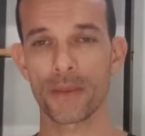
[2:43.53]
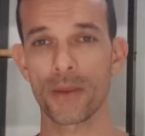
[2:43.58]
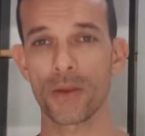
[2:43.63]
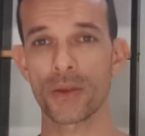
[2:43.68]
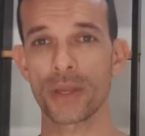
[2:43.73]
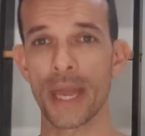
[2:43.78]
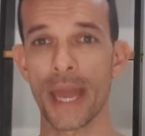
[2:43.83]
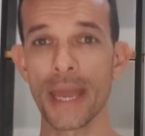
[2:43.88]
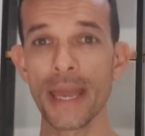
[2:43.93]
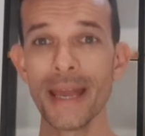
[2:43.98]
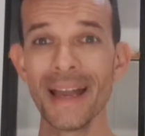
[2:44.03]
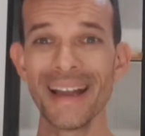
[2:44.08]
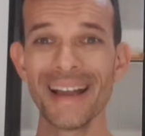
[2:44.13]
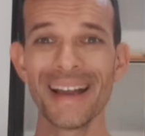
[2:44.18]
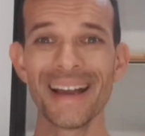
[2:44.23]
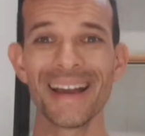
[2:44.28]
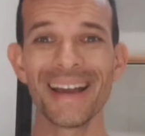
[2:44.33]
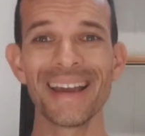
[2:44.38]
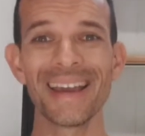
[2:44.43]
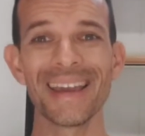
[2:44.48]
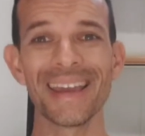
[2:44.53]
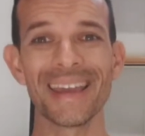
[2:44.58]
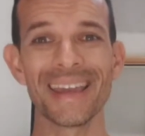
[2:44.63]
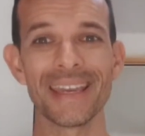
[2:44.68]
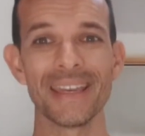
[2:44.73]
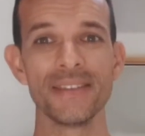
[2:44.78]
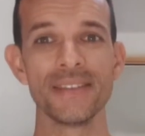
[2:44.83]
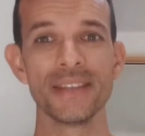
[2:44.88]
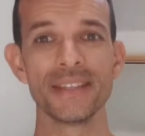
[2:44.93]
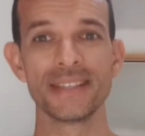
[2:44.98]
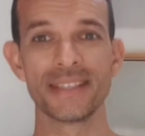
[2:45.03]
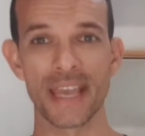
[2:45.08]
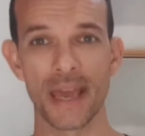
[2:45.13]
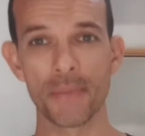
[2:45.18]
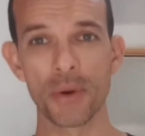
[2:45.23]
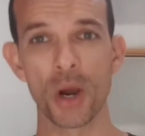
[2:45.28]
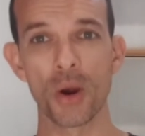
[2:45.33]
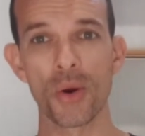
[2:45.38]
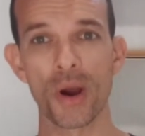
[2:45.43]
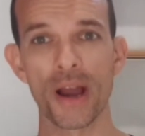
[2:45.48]
Okay, in the
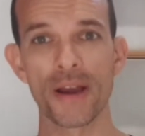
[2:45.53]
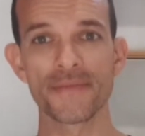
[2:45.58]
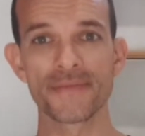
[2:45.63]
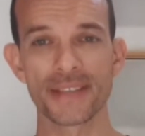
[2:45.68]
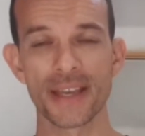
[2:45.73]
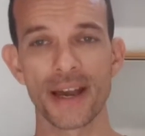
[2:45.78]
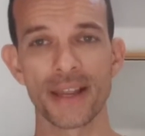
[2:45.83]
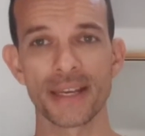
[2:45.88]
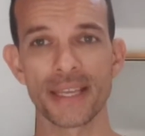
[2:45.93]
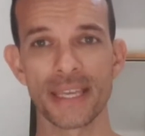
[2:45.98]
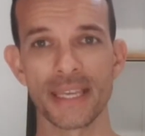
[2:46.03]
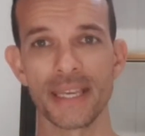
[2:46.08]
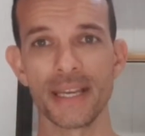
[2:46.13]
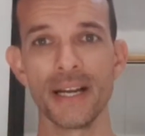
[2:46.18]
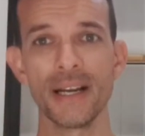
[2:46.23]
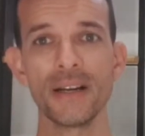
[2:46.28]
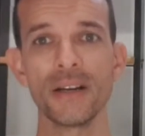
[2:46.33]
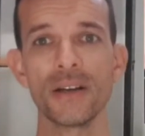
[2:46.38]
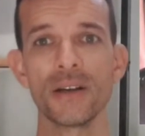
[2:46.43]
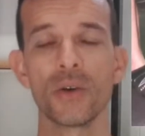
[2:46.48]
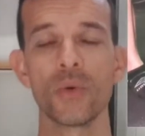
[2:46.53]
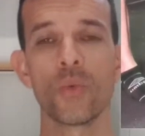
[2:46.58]
demo I've done here,